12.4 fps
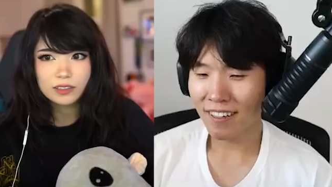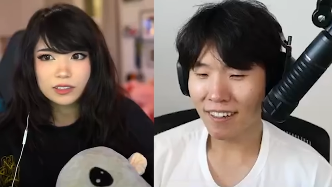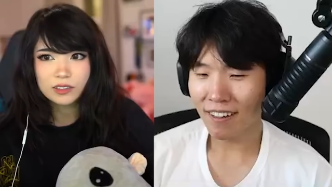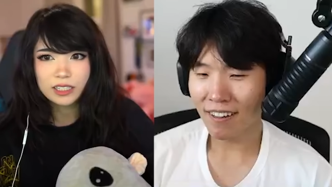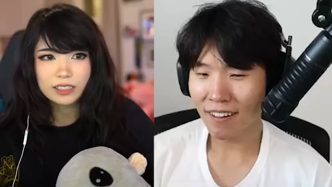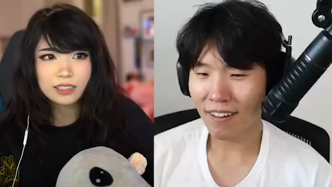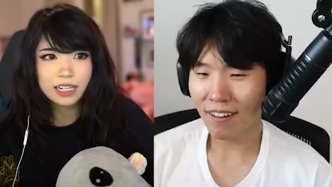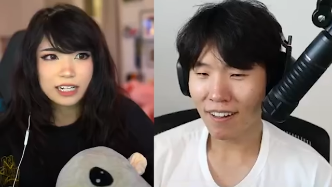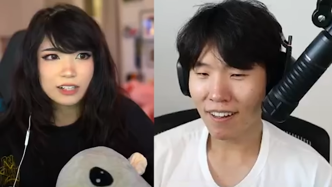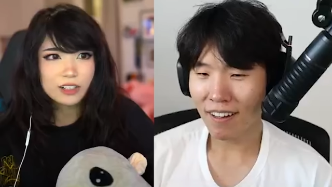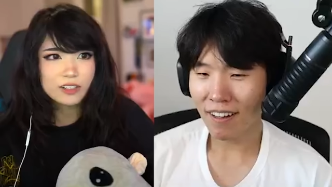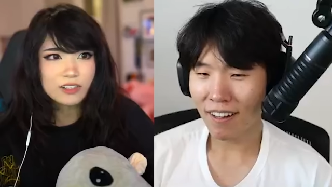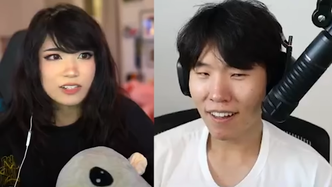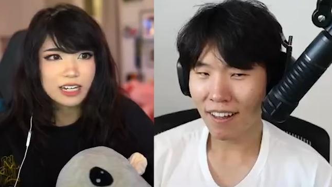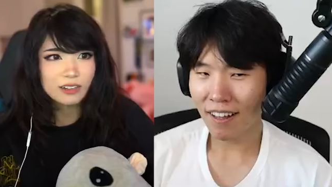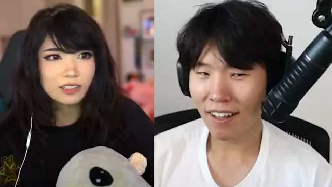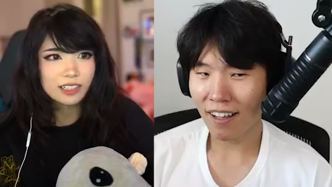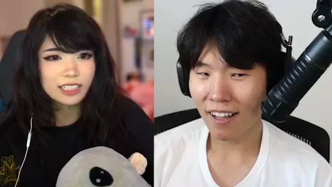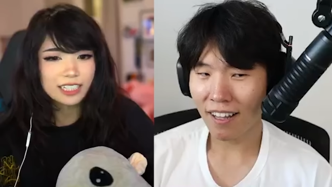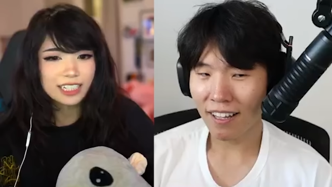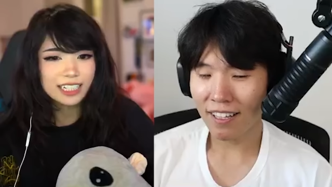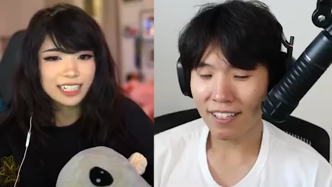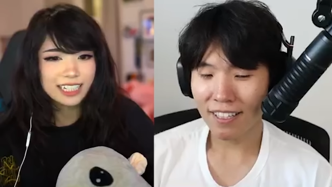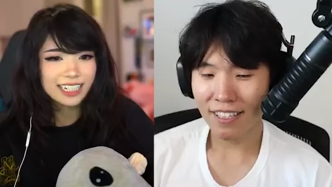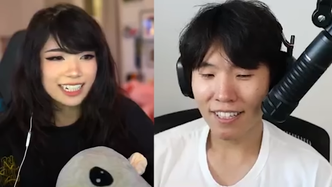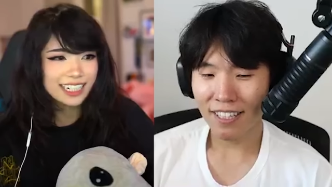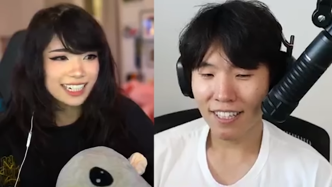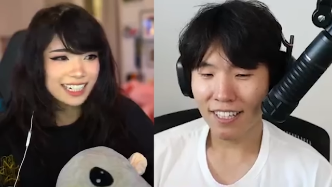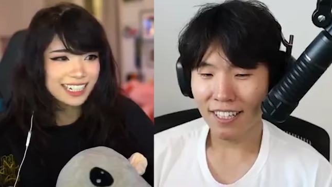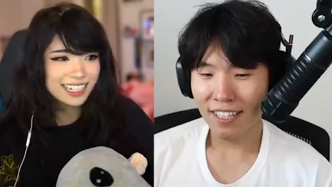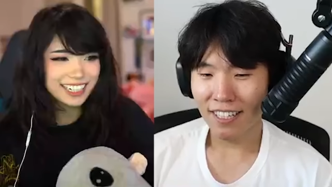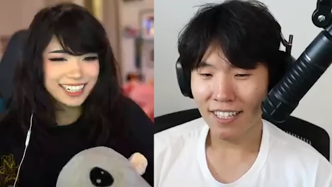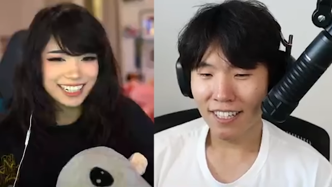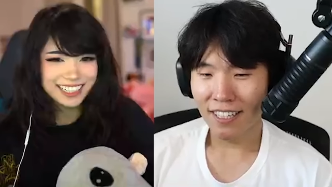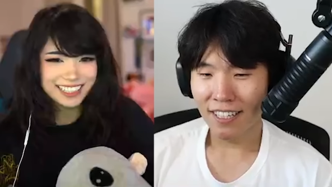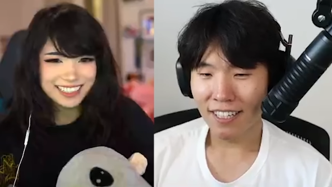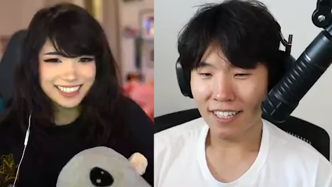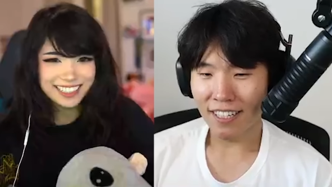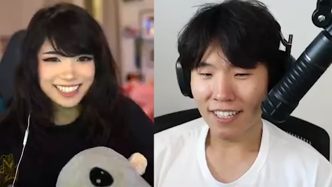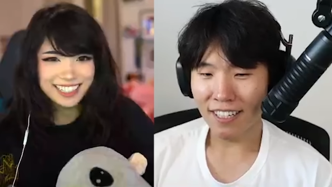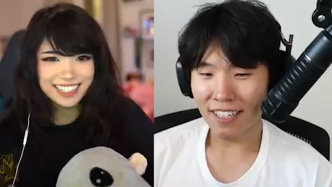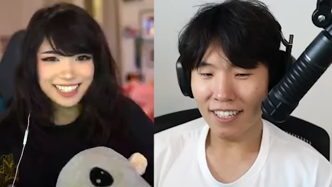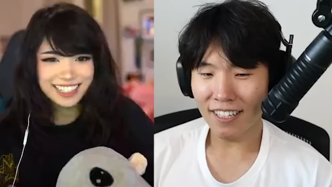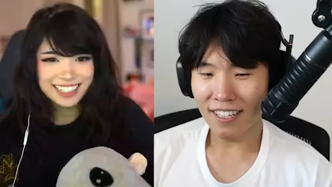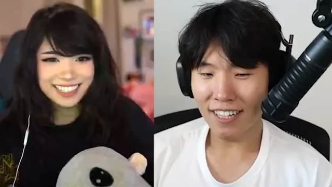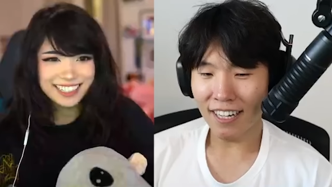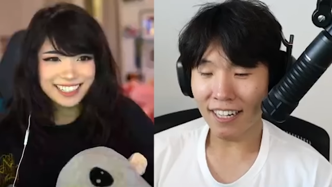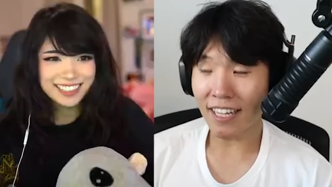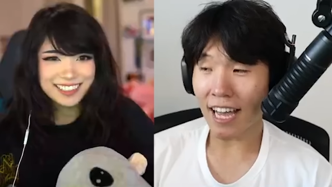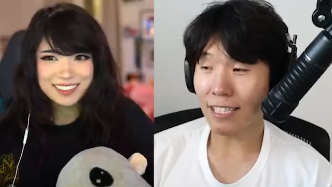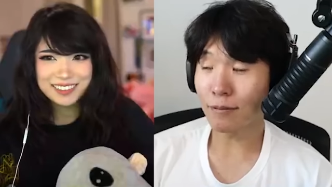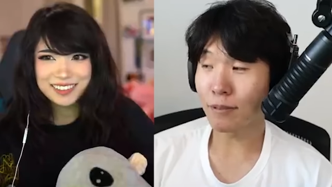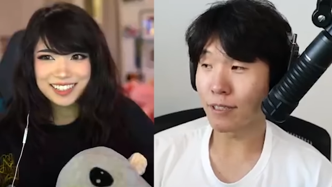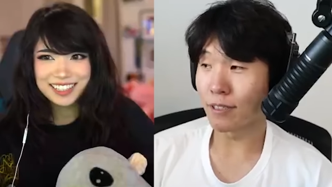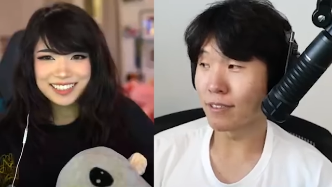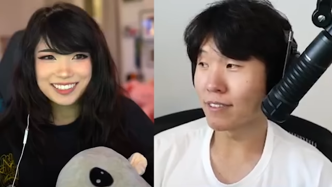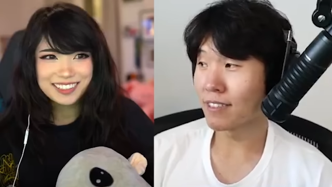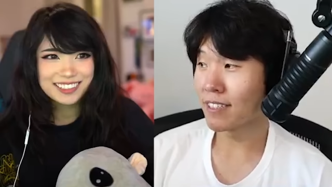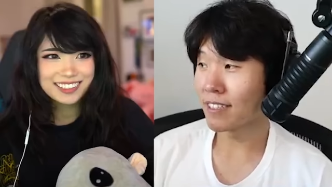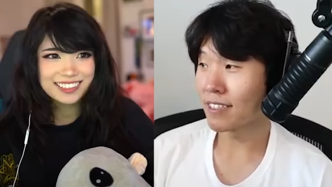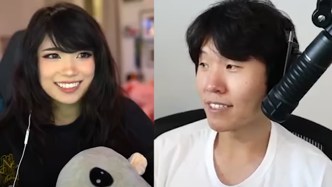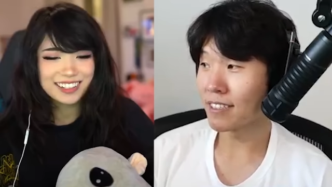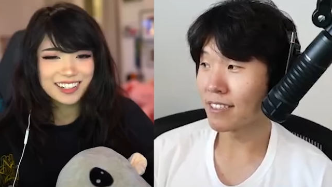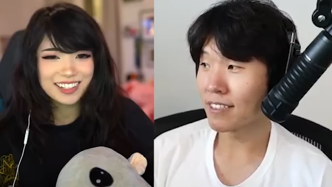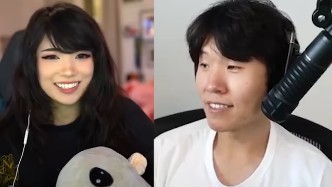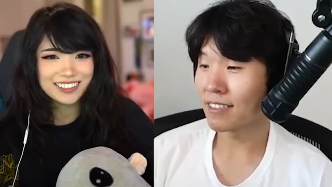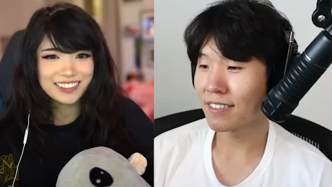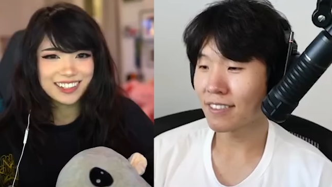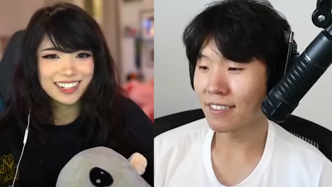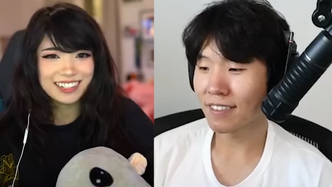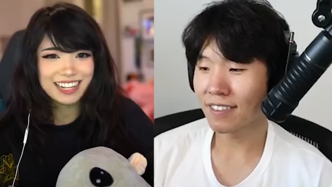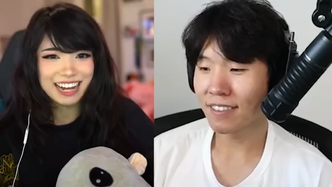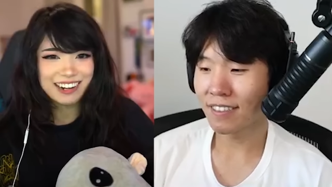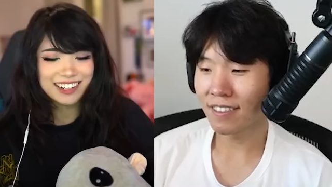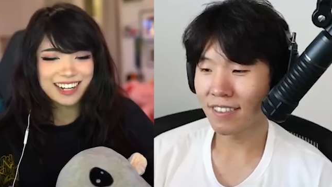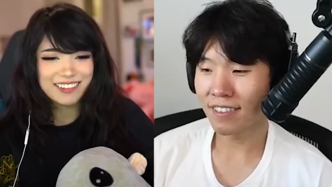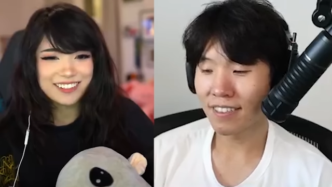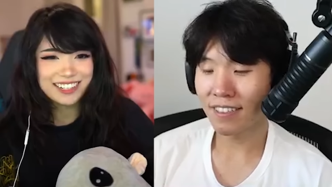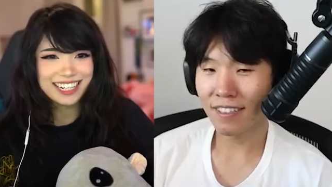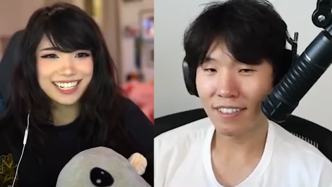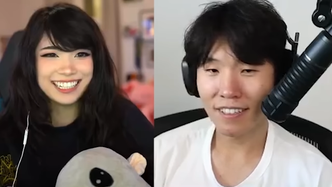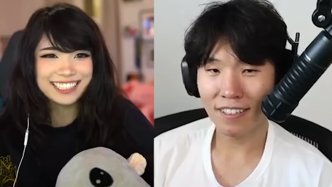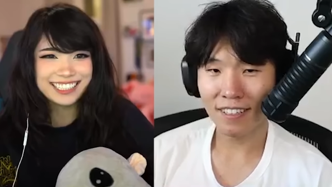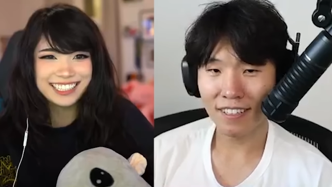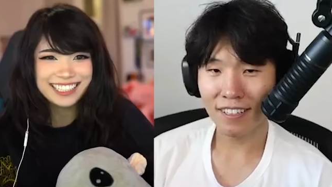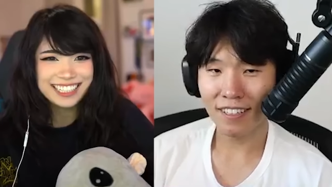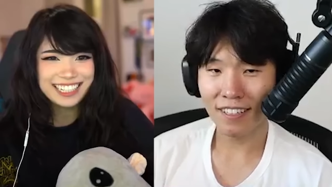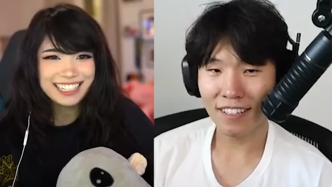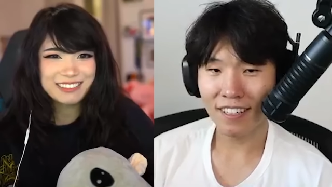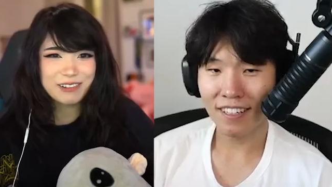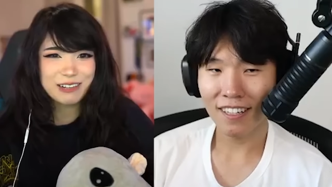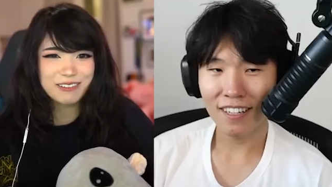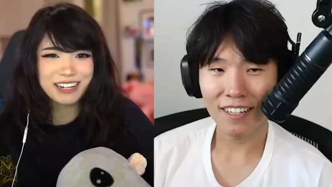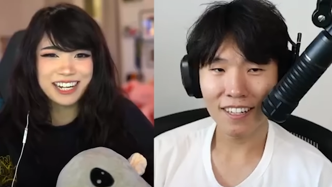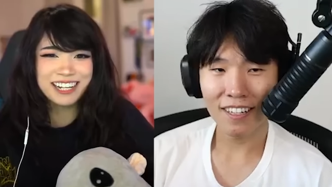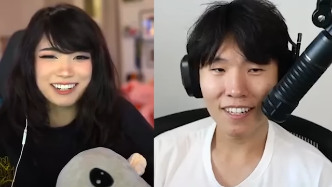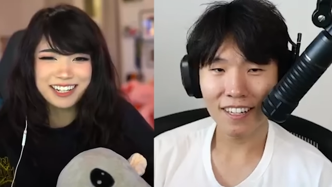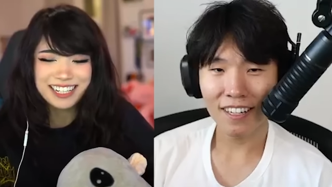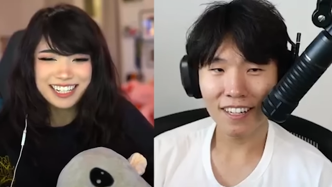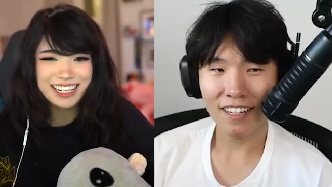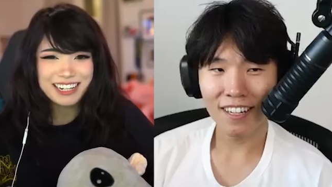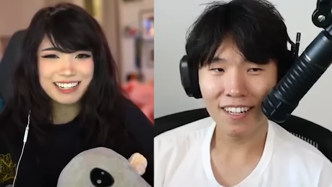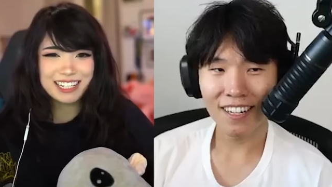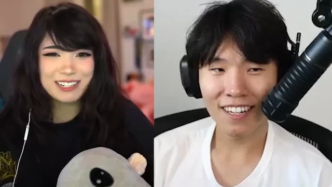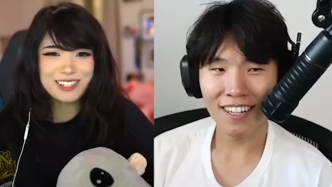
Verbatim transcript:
Speaker 1: Do any of those sound good?
Speaker 2: Uh, I like Asmongold.
Speaker 1: Oh god. Okay, well, we, we can you